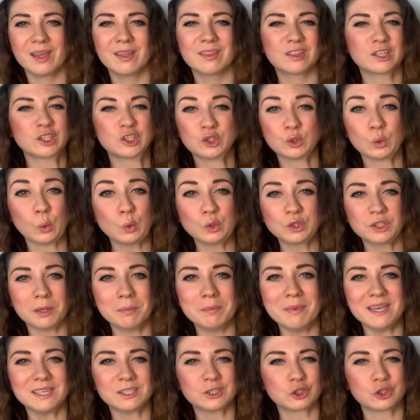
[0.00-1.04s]
The source
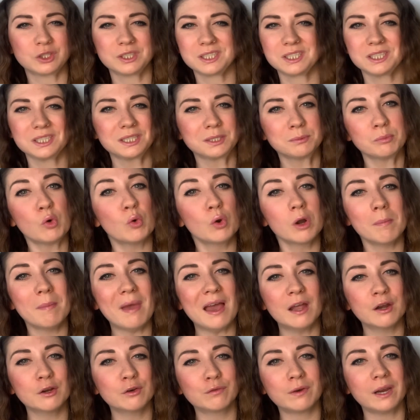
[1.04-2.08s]
emits just a small
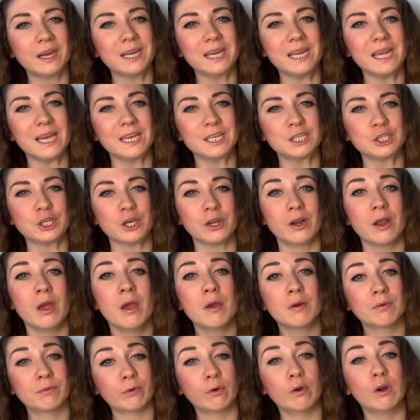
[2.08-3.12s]
amount of radiation
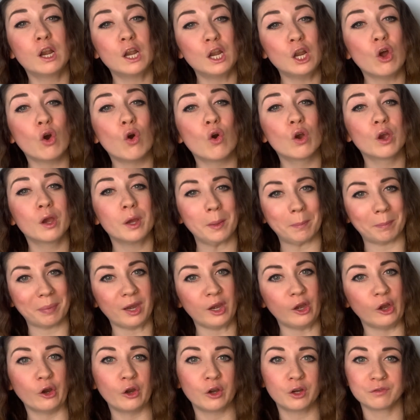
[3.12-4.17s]
for a long
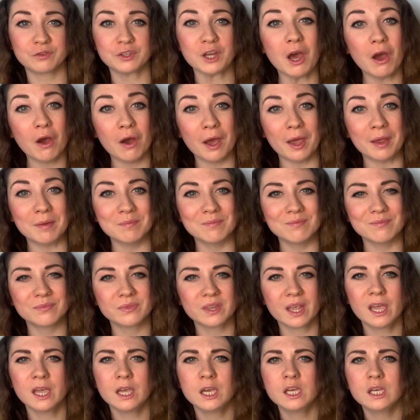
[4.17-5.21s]
period of time,
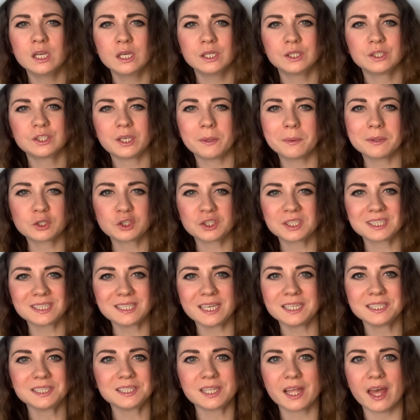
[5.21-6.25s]
so it just
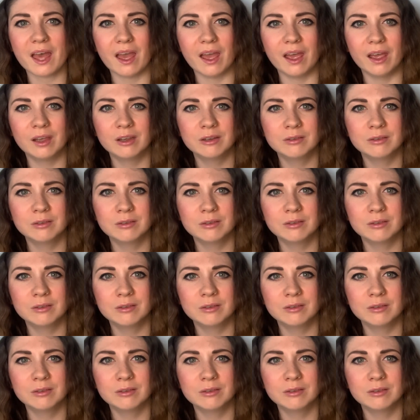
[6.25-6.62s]
sits there,